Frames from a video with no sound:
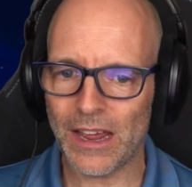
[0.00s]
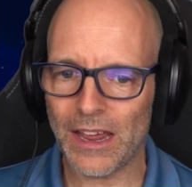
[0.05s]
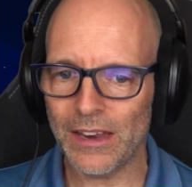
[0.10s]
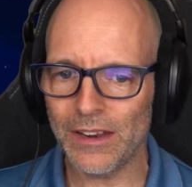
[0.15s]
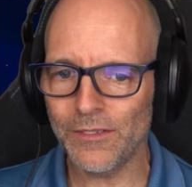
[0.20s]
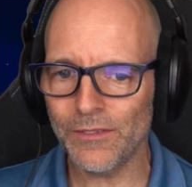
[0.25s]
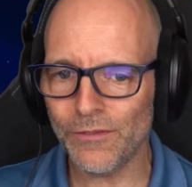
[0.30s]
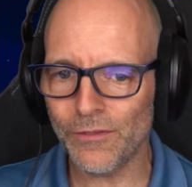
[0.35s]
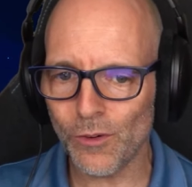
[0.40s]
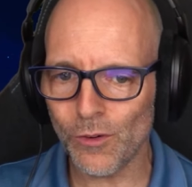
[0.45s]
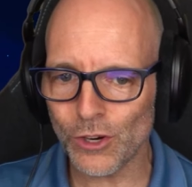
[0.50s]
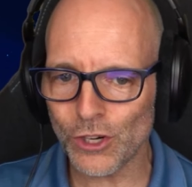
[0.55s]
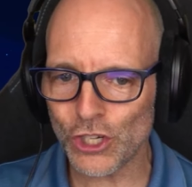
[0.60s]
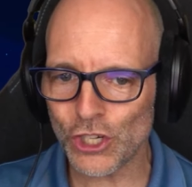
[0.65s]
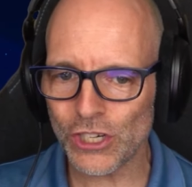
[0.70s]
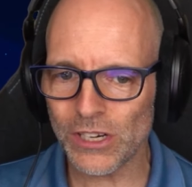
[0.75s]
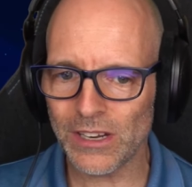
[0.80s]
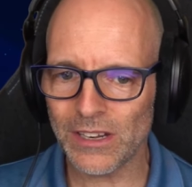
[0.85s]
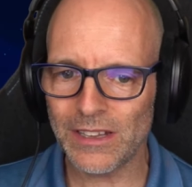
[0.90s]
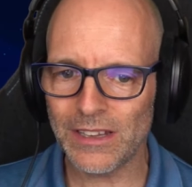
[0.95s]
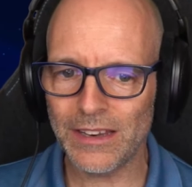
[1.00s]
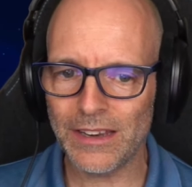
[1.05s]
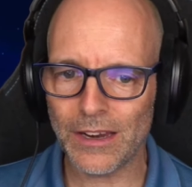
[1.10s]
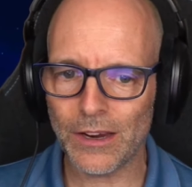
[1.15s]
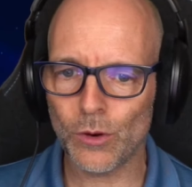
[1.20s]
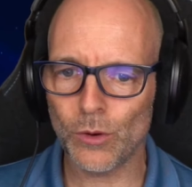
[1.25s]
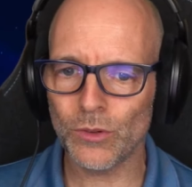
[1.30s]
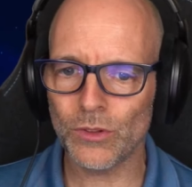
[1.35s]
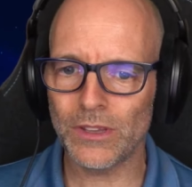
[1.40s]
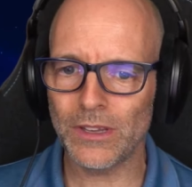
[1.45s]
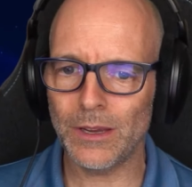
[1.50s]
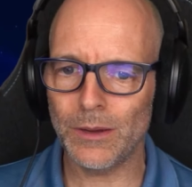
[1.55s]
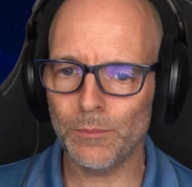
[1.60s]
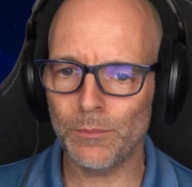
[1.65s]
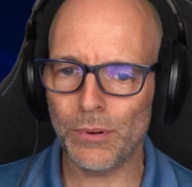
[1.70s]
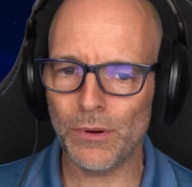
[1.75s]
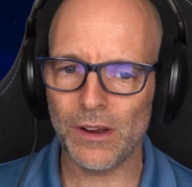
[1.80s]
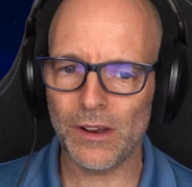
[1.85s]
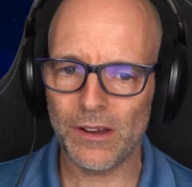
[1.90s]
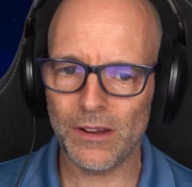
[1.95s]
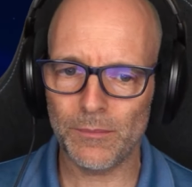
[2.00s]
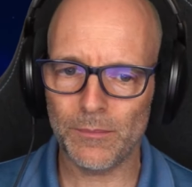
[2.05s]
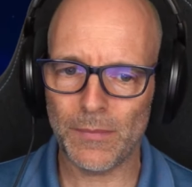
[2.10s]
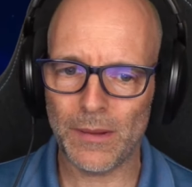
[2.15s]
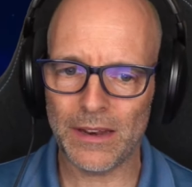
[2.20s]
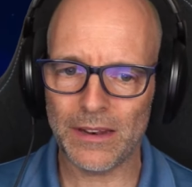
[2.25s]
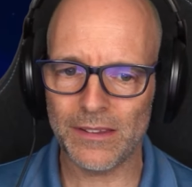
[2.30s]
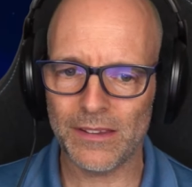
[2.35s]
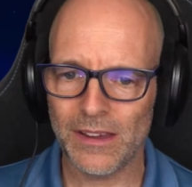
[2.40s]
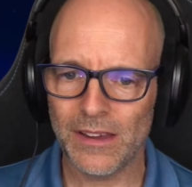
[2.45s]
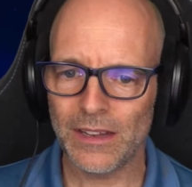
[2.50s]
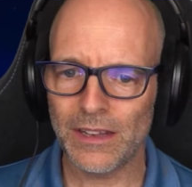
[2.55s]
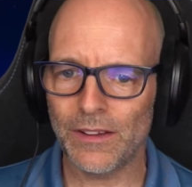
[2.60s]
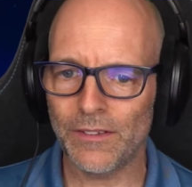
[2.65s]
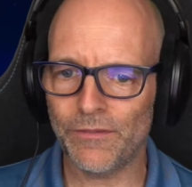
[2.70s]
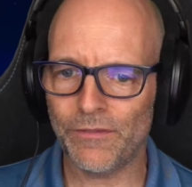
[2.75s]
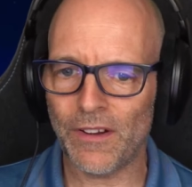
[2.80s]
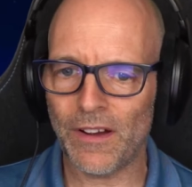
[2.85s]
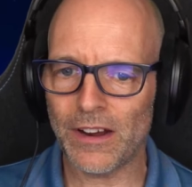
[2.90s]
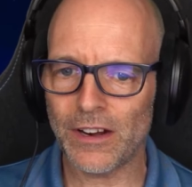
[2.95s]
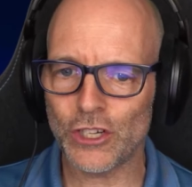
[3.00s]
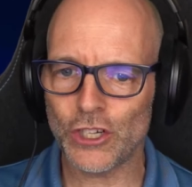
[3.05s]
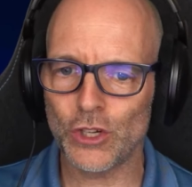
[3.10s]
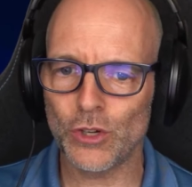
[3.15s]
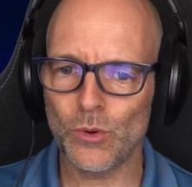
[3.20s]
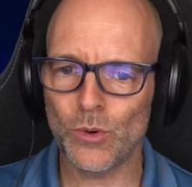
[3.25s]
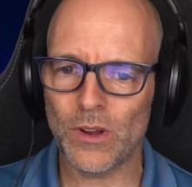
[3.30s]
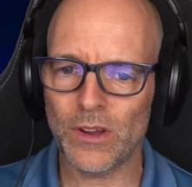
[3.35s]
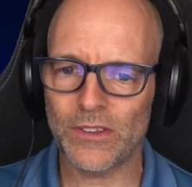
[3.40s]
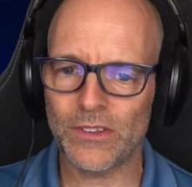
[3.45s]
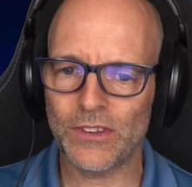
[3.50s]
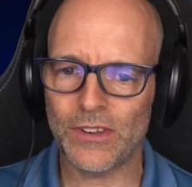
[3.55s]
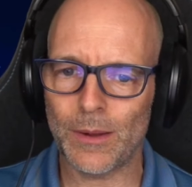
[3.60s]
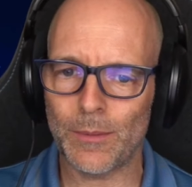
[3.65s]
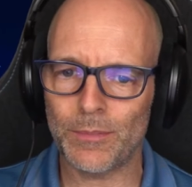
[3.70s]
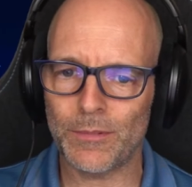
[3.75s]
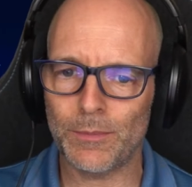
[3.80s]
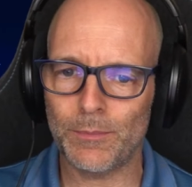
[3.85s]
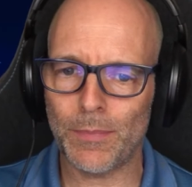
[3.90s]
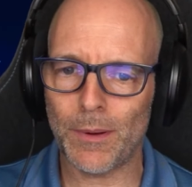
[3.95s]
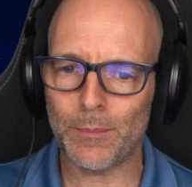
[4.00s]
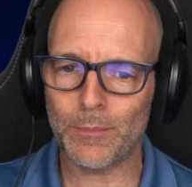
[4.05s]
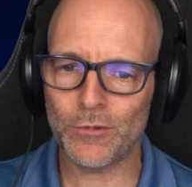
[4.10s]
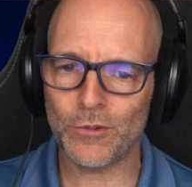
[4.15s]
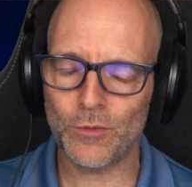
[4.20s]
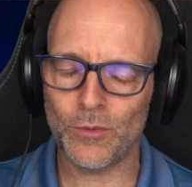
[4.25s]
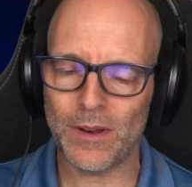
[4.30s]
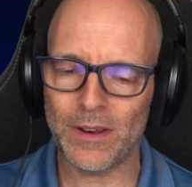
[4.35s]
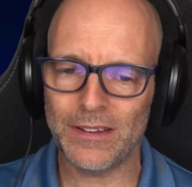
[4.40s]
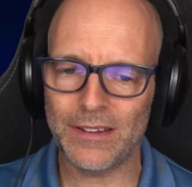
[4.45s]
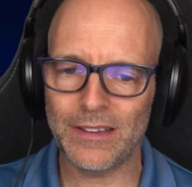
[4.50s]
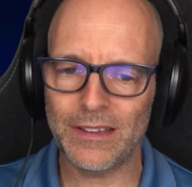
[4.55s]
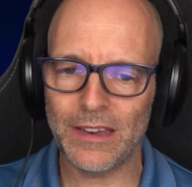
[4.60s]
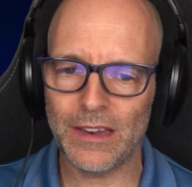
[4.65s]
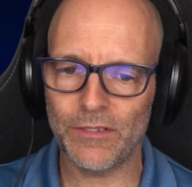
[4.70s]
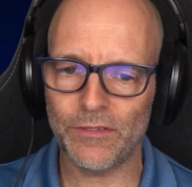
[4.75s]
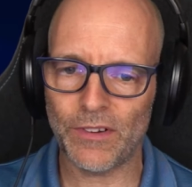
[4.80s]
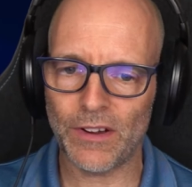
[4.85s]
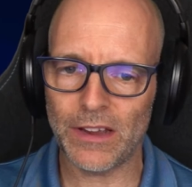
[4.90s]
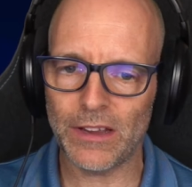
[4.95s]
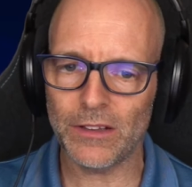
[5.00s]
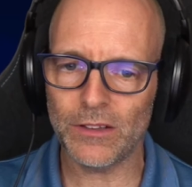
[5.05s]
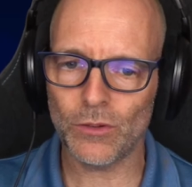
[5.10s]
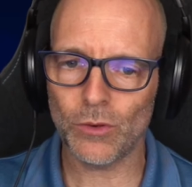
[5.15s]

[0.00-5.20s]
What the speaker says: Unfortunately, they couldn't implement the function to accept BEP20 DFI